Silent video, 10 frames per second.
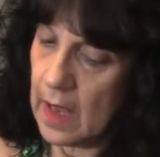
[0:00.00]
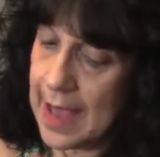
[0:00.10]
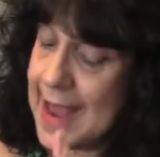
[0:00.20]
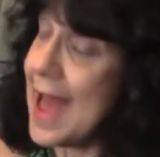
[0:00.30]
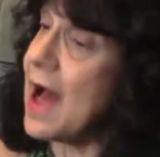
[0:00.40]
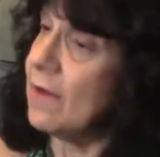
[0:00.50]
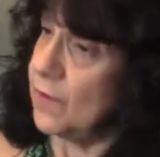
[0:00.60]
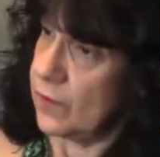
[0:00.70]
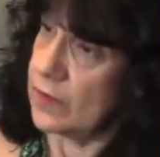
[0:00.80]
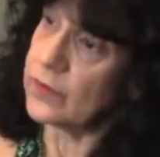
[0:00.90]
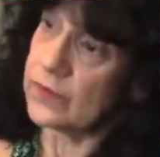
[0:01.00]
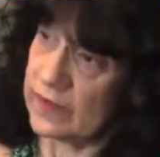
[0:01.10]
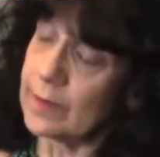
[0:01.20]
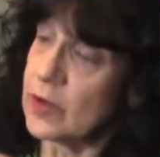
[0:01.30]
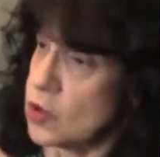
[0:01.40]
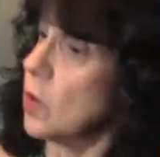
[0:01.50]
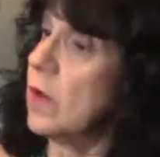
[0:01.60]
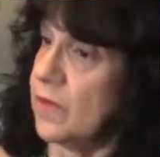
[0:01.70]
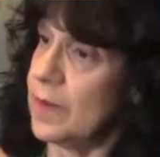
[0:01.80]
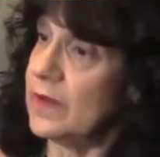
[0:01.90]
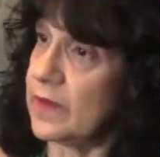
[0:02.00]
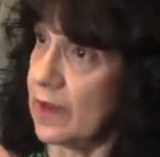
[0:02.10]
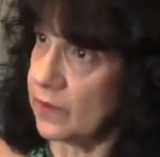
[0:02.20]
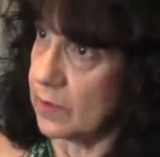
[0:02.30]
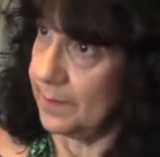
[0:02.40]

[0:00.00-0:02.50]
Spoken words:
I have some control over my schedule.